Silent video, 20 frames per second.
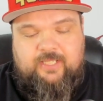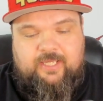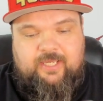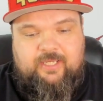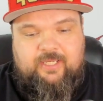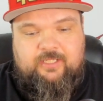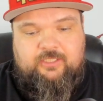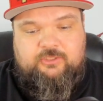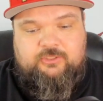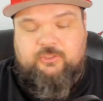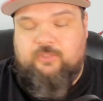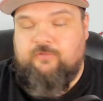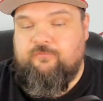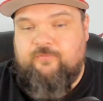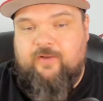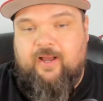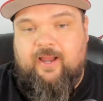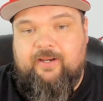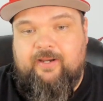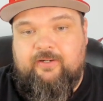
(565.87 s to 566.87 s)
a
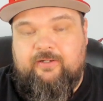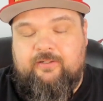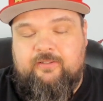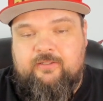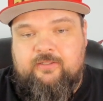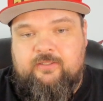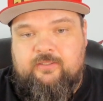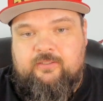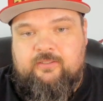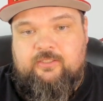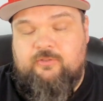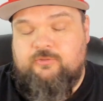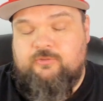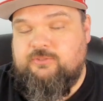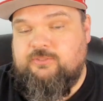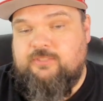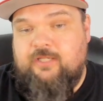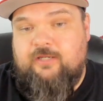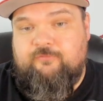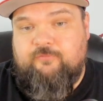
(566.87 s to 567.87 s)
surefire
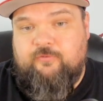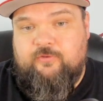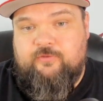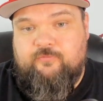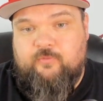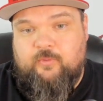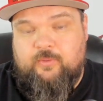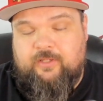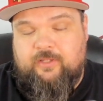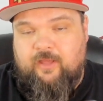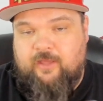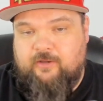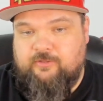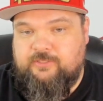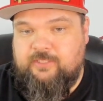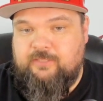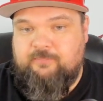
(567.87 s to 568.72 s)
stud for the 49ers.